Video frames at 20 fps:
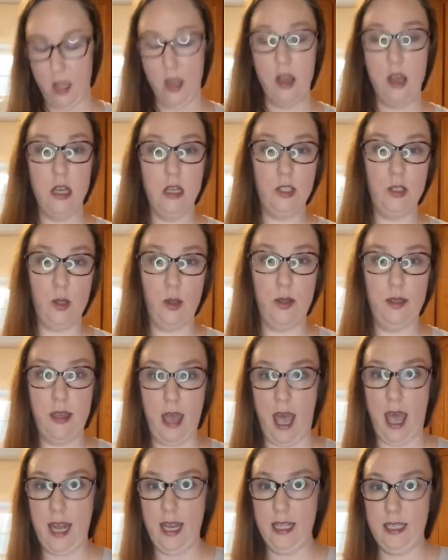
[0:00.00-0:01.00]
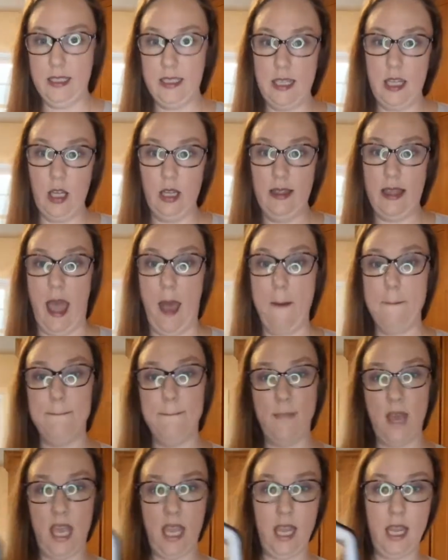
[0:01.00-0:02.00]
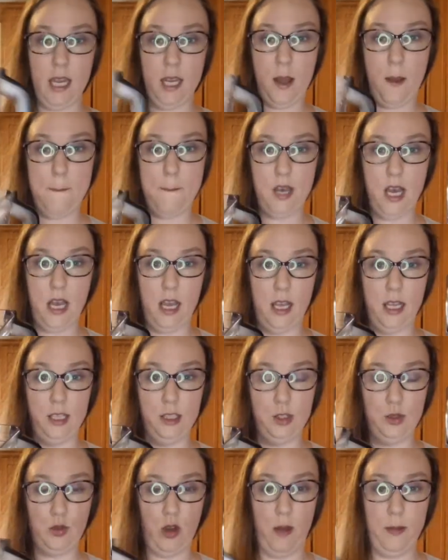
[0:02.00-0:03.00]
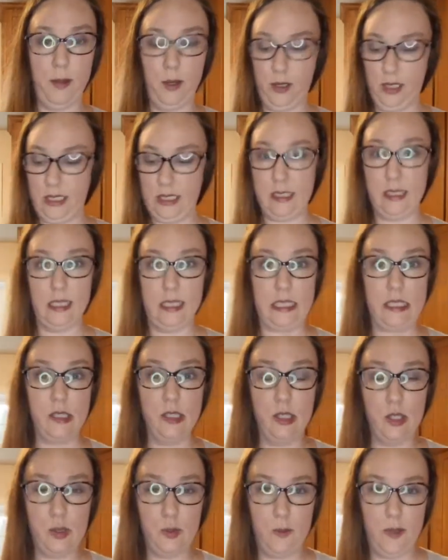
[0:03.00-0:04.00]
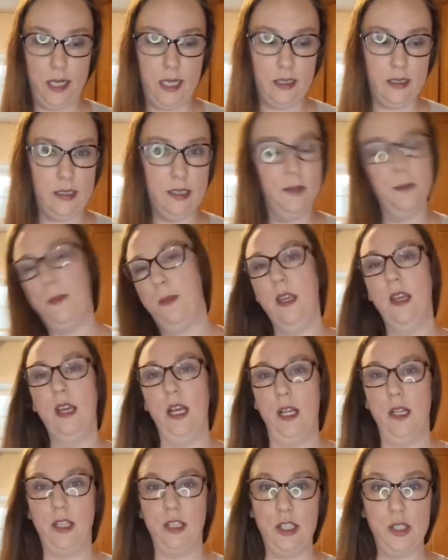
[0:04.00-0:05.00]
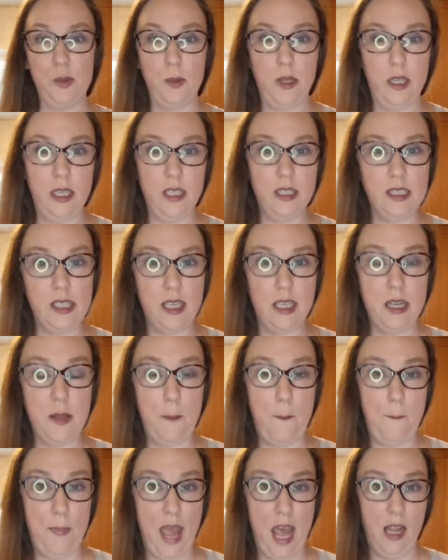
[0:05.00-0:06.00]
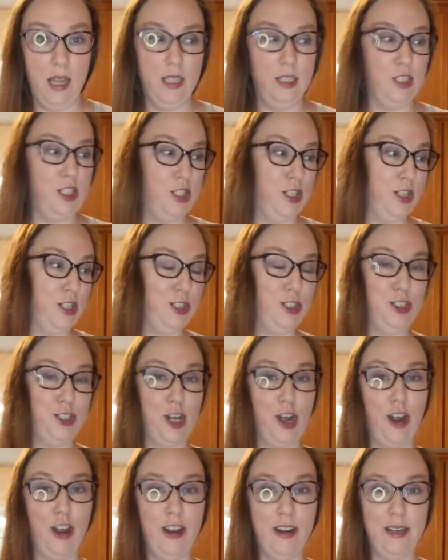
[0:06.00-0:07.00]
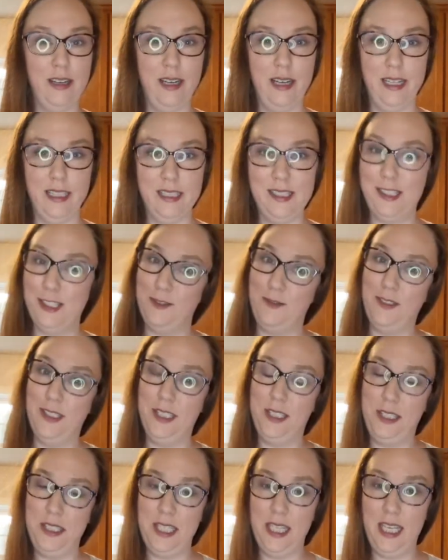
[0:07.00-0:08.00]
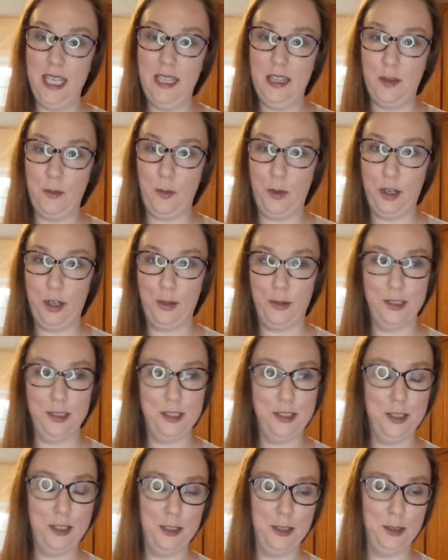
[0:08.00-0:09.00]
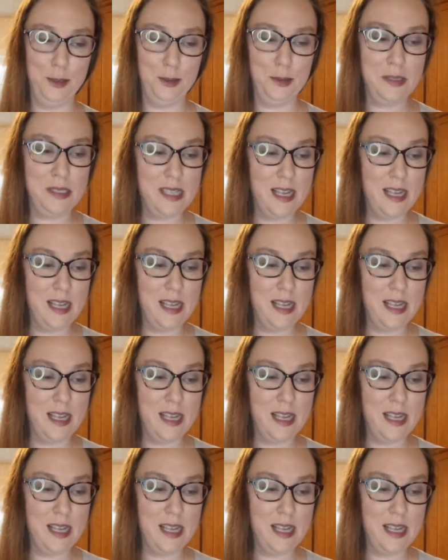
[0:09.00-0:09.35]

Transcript: So that made my strawberries nice and sweet. The sweet is gonna balance the tartness of the tea that we're going to use,